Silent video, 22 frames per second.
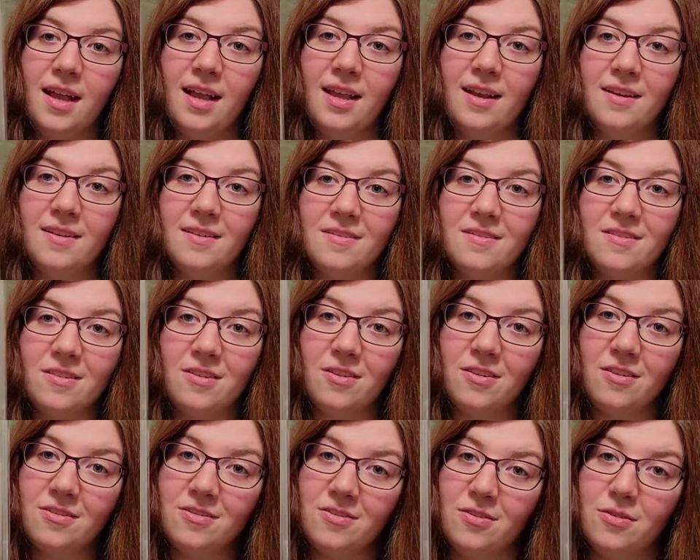And it's
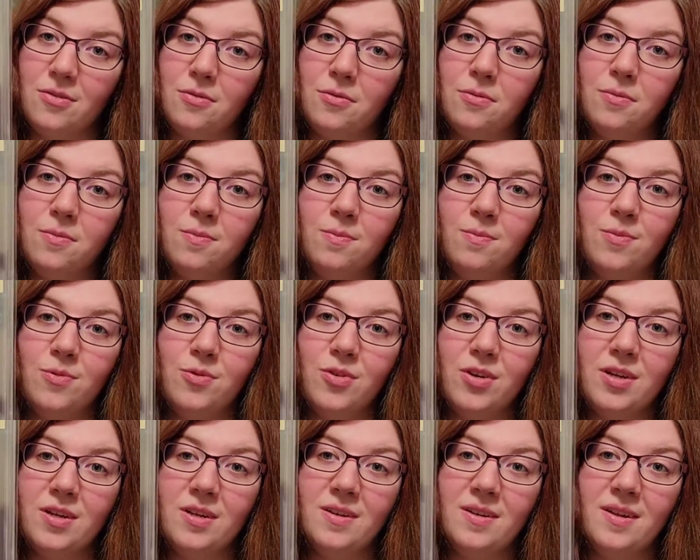also
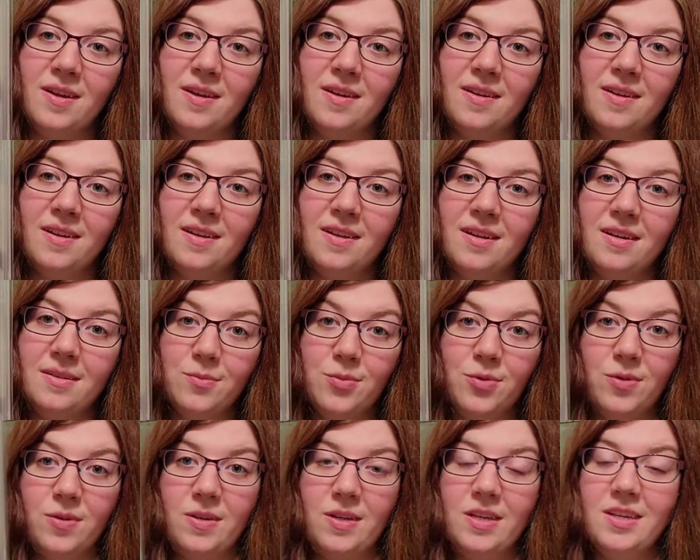graded at a
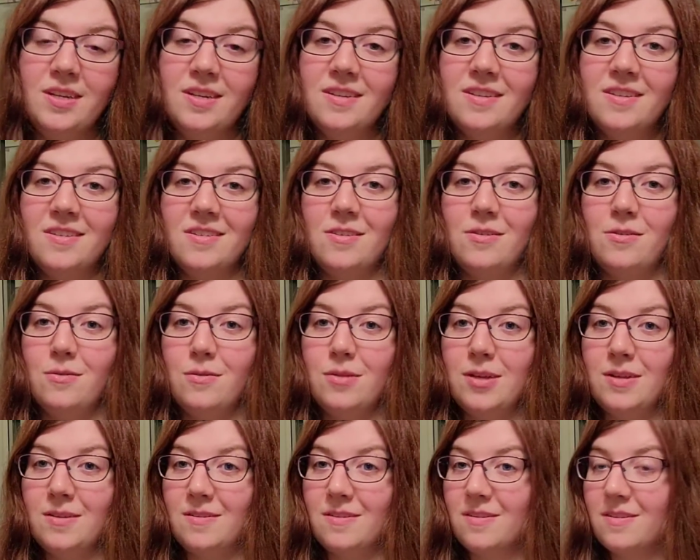9.8, so
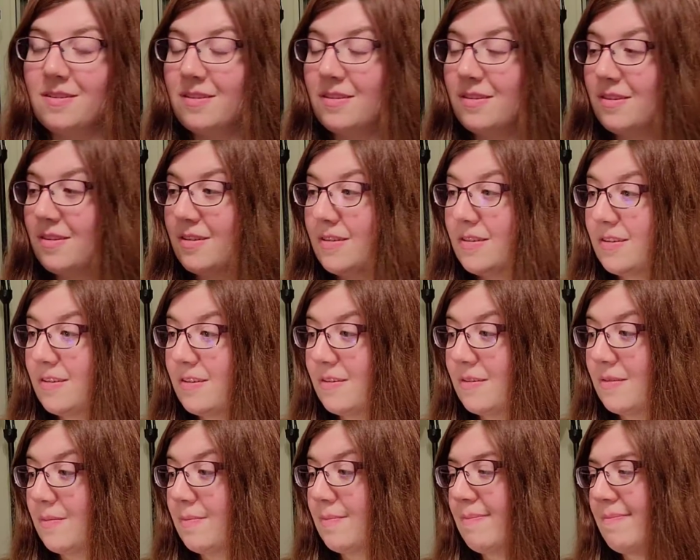that's
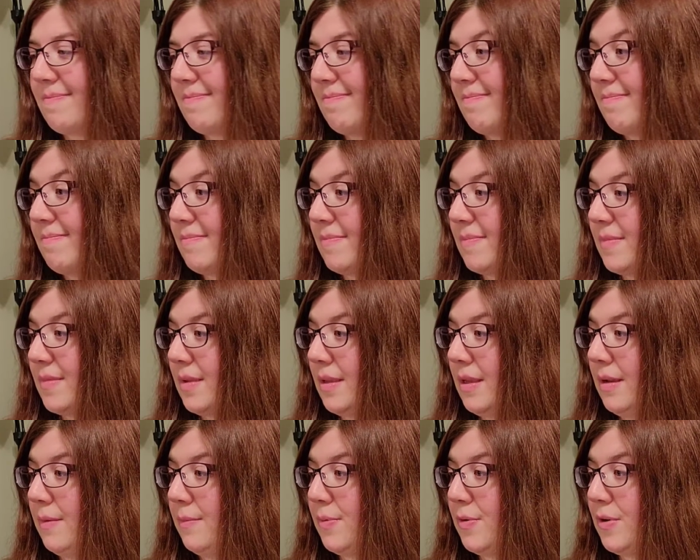
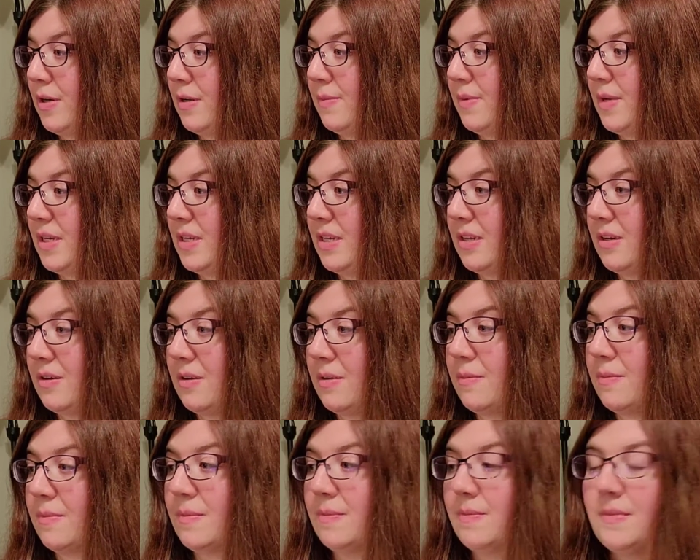a pretty big deal
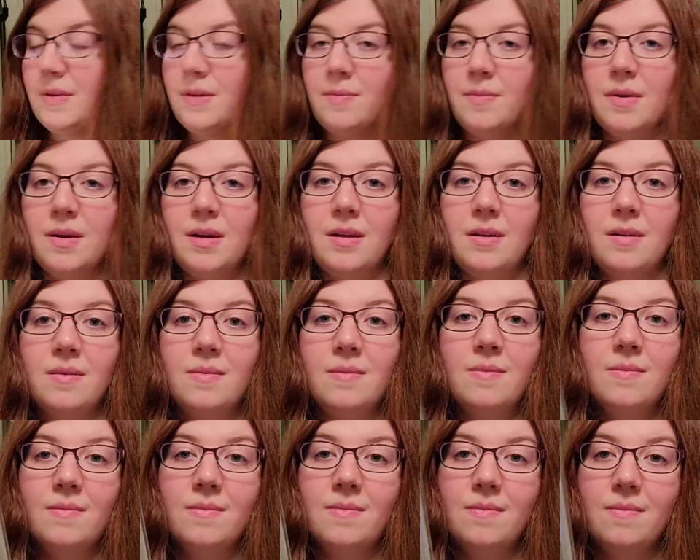in my
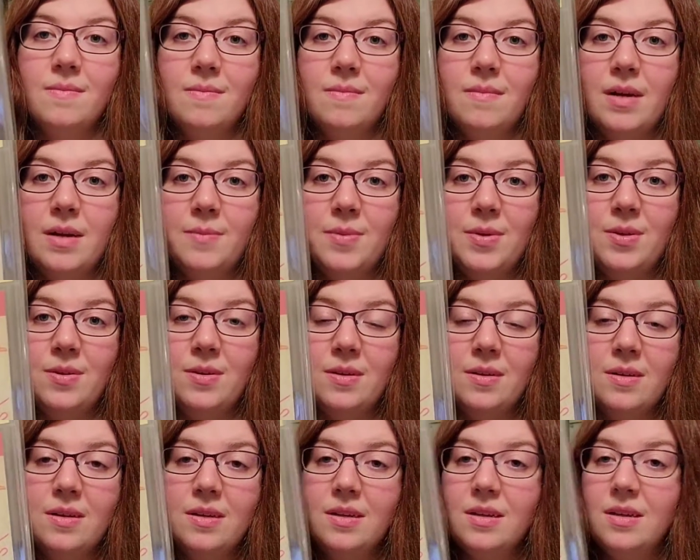
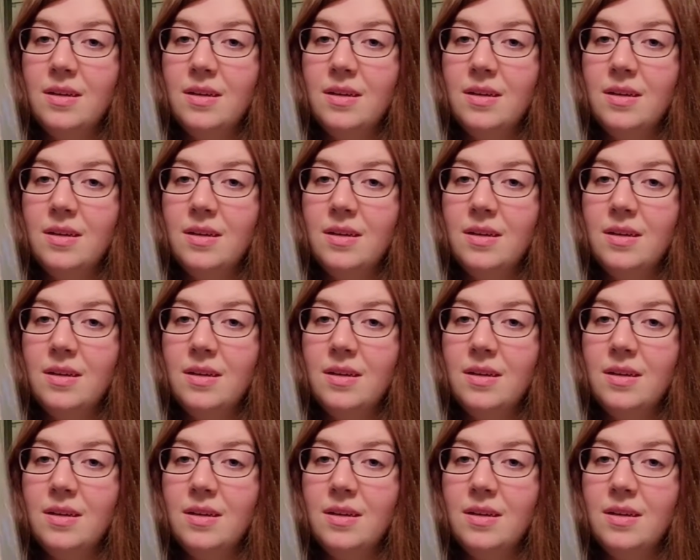opinion.